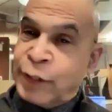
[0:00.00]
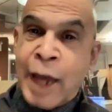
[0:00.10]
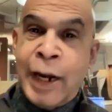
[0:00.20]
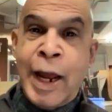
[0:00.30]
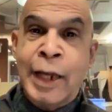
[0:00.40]

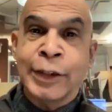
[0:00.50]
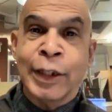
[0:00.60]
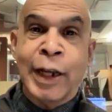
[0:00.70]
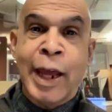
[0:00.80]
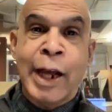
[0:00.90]
Scott has the
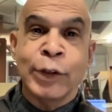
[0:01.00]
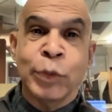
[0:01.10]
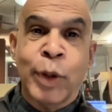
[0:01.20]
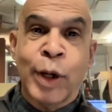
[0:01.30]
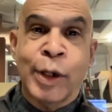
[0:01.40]
last
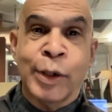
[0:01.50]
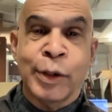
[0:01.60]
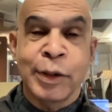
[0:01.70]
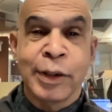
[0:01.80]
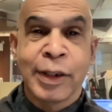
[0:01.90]
word.